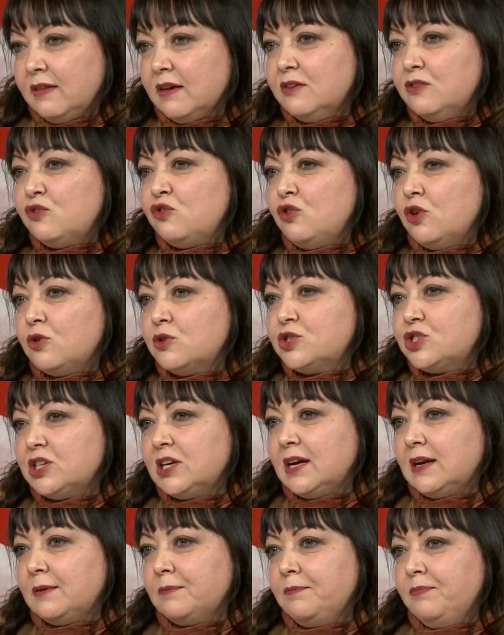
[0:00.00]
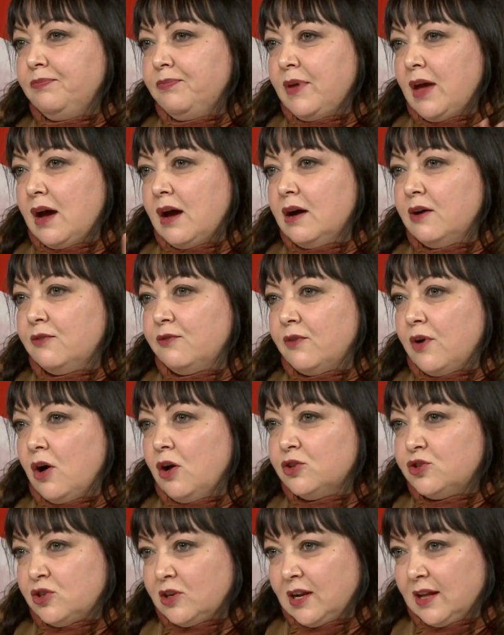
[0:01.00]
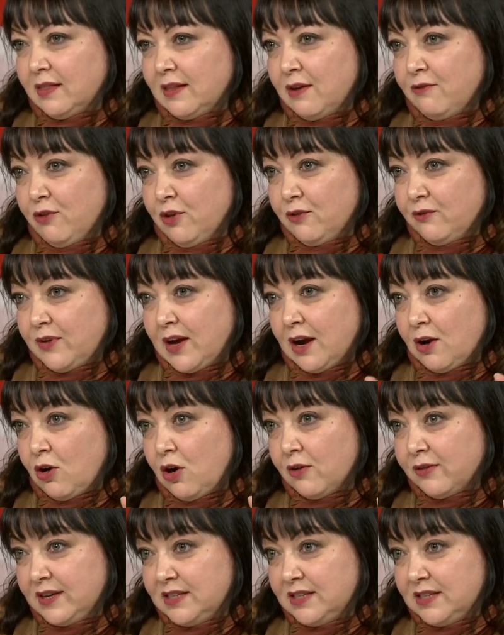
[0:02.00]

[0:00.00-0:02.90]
This notion of alternate level of care,